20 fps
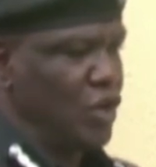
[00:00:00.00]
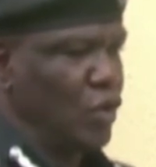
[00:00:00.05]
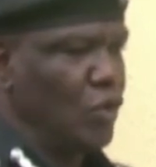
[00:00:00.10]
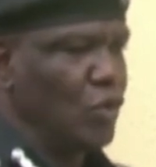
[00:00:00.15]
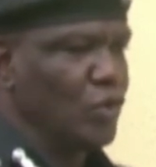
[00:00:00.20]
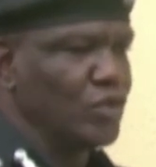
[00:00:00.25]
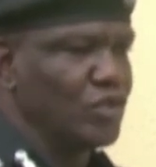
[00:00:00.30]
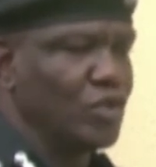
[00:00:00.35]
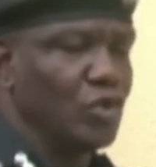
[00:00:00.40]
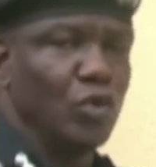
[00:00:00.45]

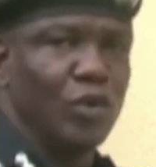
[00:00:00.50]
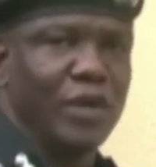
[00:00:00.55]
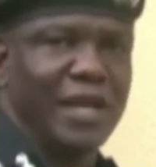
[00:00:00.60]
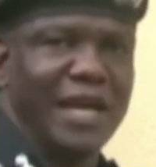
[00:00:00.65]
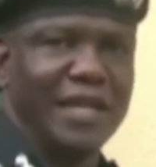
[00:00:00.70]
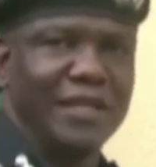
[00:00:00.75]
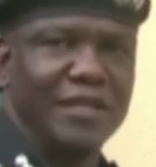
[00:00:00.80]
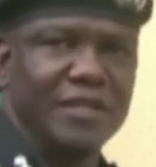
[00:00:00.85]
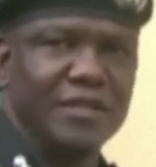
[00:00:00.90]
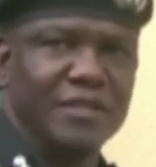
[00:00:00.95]
close look
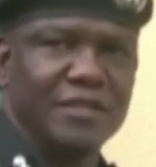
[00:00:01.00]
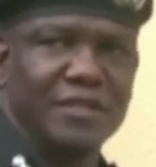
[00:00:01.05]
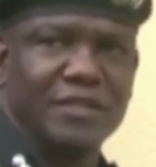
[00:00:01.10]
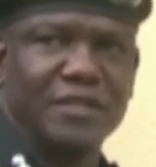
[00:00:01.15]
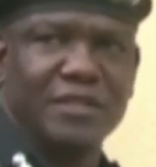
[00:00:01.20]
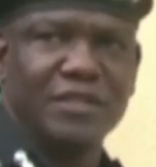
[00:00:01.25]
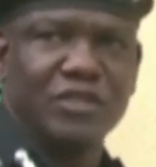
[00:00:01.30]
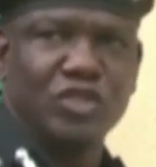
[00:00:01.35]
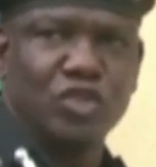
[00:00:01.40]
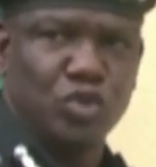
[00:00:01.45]
at
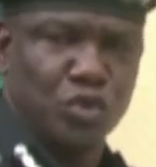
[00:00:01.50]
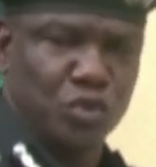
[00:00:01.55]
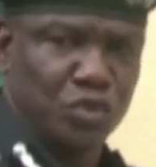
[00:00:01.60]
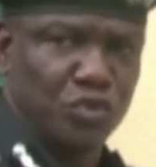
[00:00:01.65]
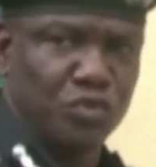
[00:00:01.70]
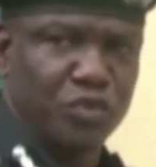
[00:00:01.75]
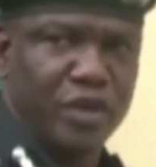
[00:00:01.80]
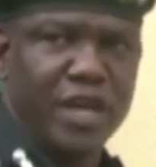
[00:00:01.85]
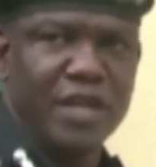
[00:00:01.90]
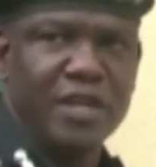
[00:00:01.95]
these
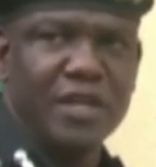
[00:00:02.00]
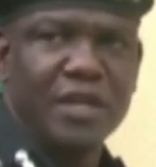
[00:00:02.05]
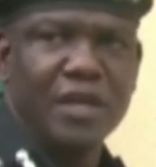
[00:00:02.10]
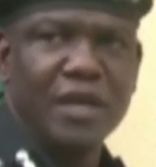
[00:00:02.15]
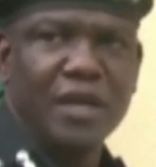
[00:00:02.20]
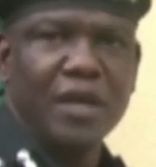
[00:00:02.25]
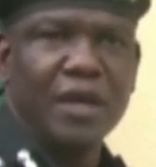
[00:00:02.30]
children